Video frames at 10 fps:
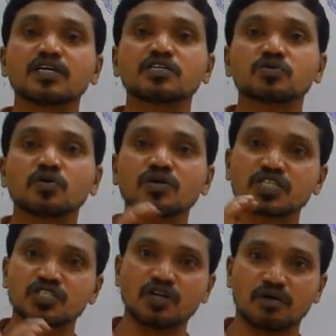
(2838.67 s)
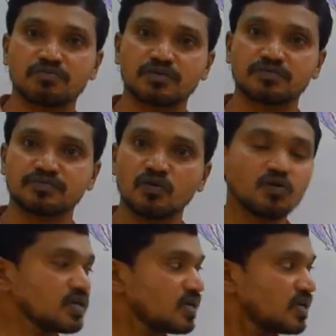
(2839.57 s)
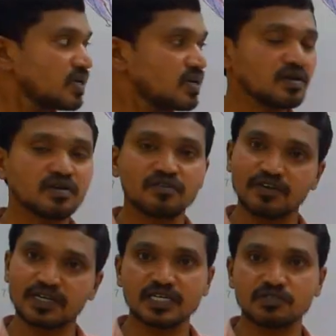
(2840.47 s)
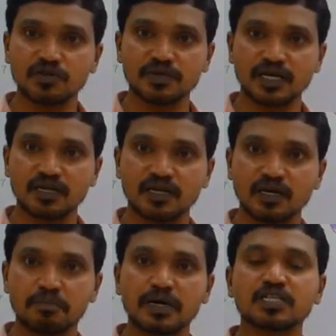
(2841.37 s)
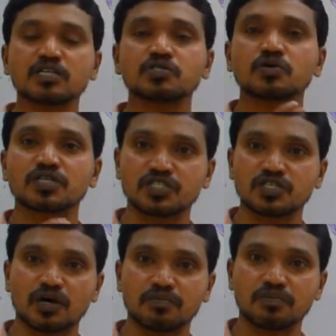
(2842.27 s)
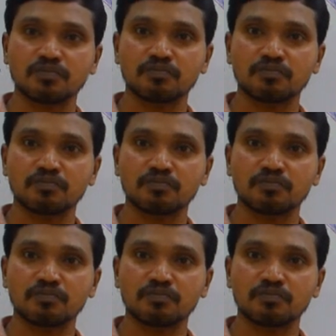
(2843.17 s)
there is no wrist drop. Only weakness will be there, but there is no wrist drop.